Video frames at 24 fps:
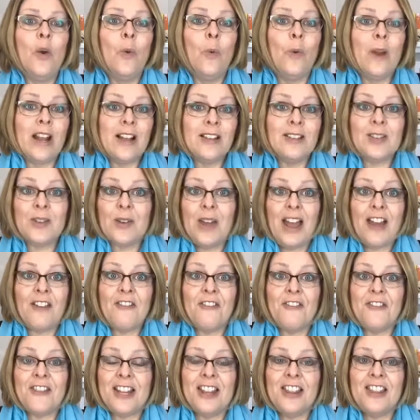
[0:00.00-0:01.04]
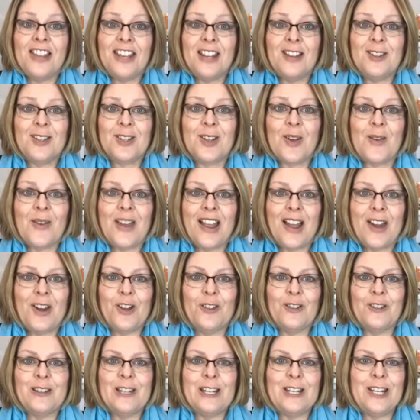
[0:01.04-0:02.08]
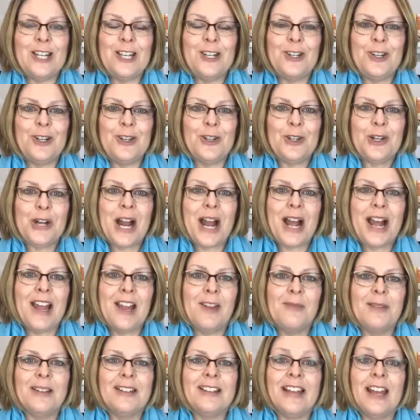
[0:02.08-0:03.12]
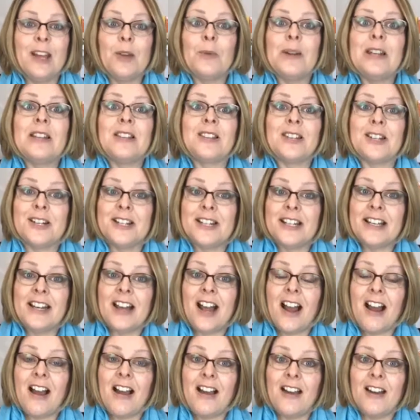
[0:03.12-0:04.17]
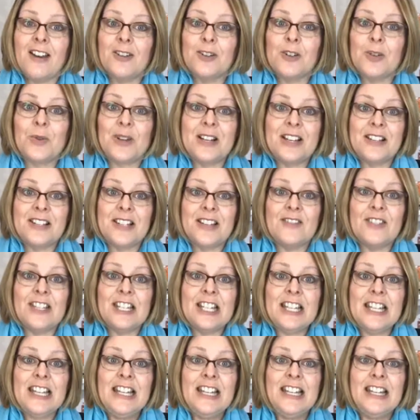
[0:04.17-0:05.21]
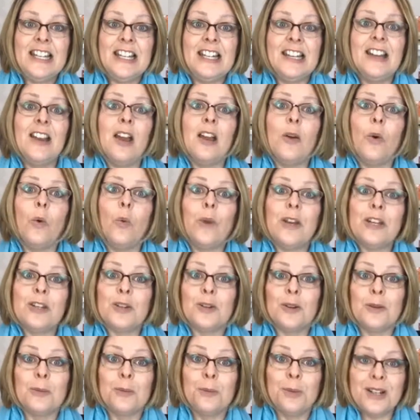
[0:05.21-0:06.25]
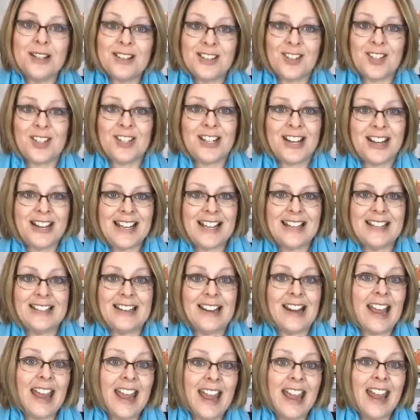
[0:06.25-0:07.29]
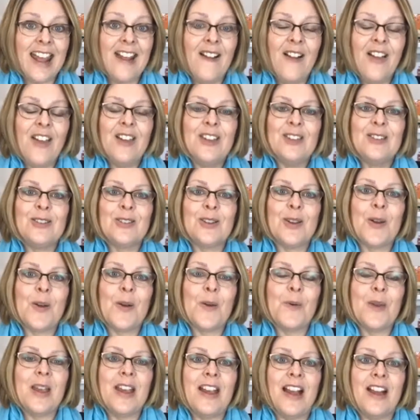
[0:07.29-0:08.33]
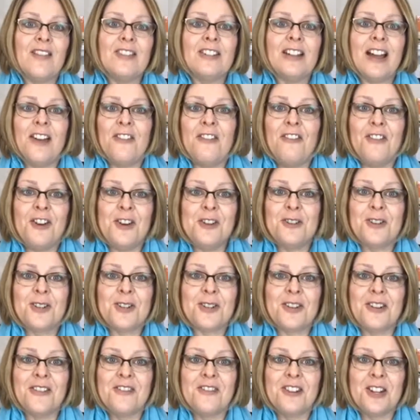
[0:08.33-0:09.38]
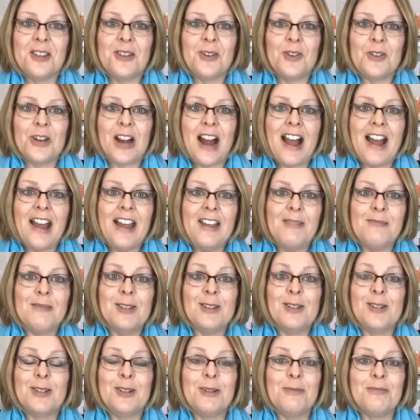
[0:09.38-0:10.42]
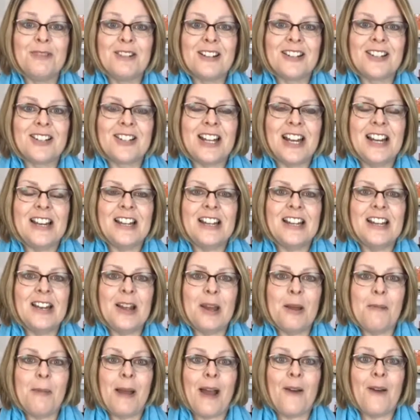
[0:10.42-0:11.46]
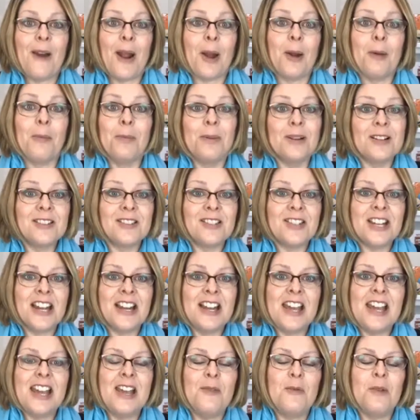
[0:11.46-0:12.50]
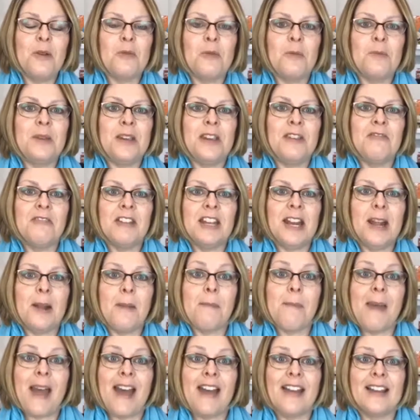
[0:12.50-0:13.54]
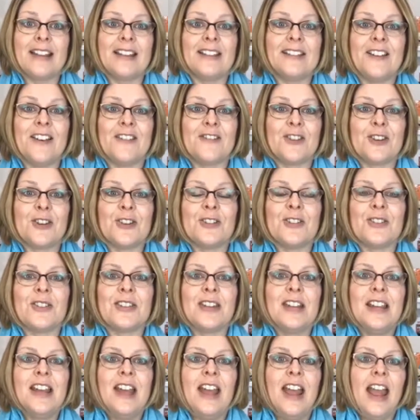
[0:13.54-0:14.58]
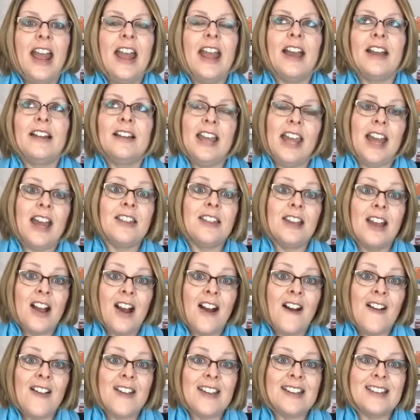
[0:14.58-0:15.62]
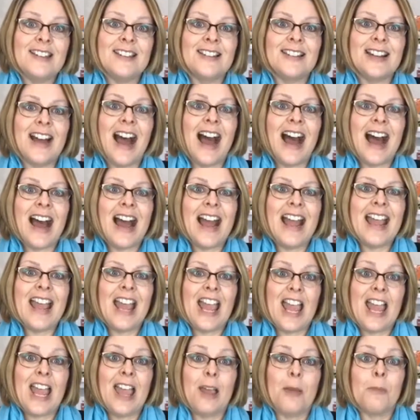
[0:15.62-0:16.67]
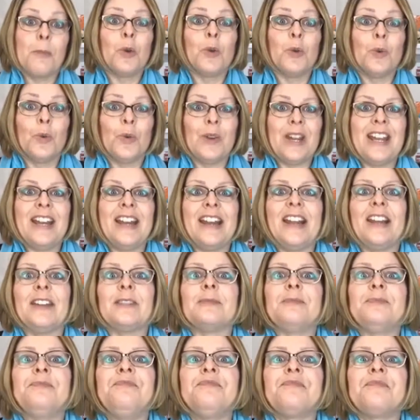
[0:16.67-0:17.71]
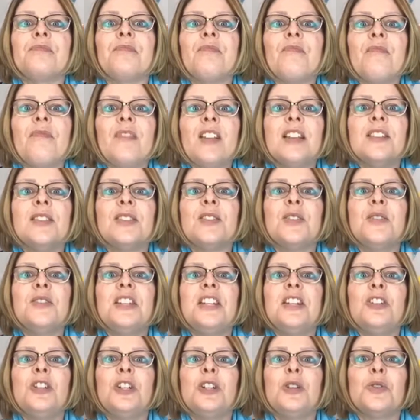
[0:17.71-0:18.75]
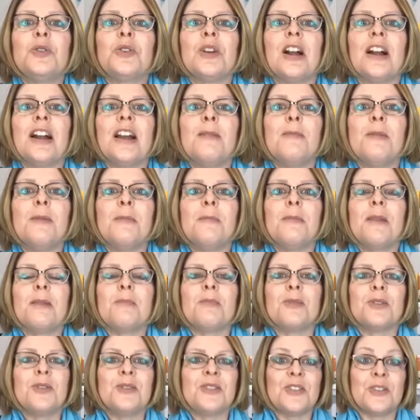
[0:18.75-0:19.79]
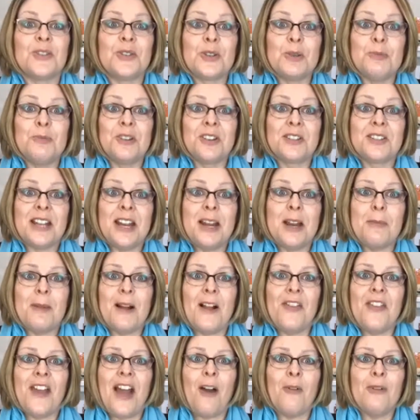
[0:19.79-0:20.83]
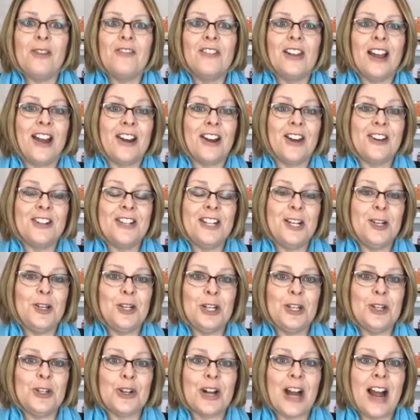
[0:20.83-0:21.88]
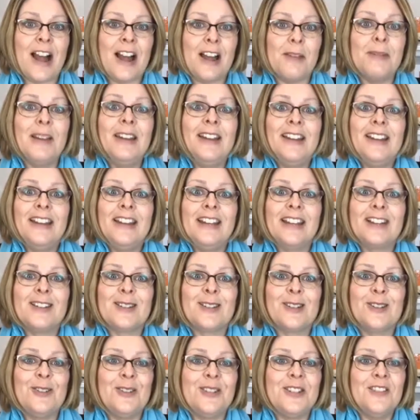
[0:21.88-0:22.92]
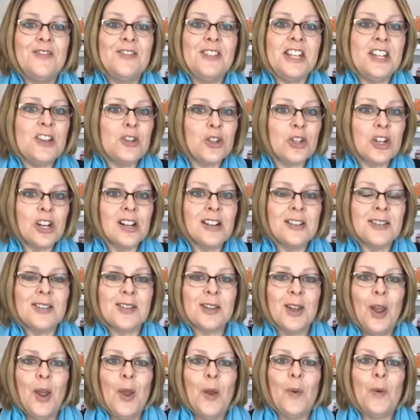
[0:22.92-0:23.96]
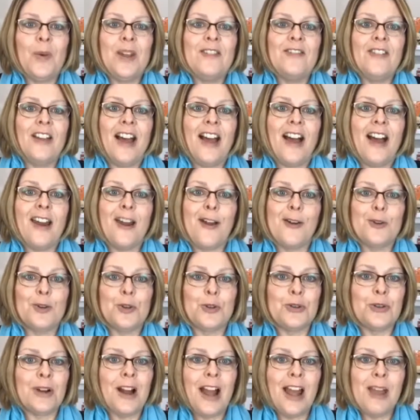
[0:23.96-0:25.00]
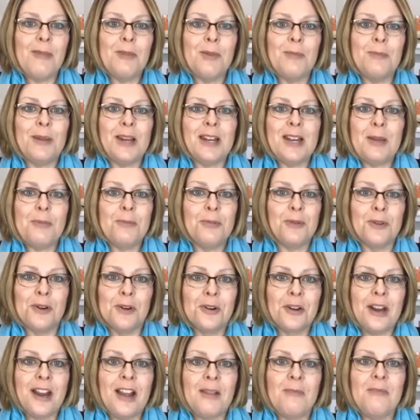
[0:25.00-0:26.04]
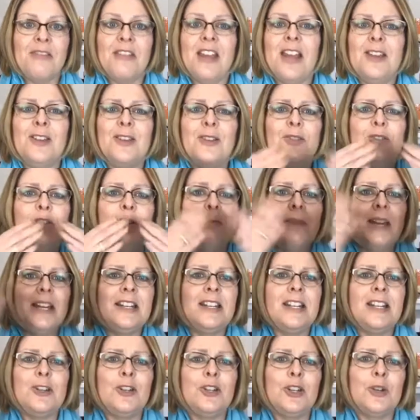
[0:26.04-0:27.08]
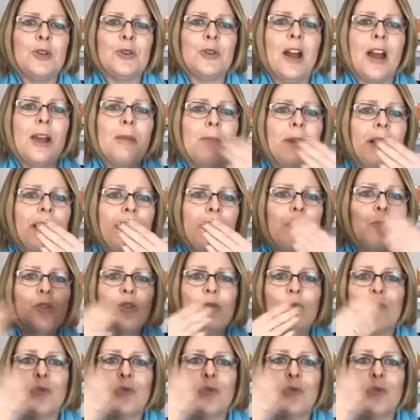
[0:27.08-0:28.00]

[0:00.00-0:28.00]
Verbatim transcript: we also have fun things going on over in the Teaching Tribe, like we started our 2017 winter book study today. So we have a lot of folks over in the tribe super excited about our book study. We will be reading Matt Glover's and Kathy Collins' I Am Reading. So Teaching Tribe members are super excited about that. We've got our Teaching Tribe exclusive t-shirts. We've got our Tribe Buddy program. Thank you to my Teaching Tribe buddy.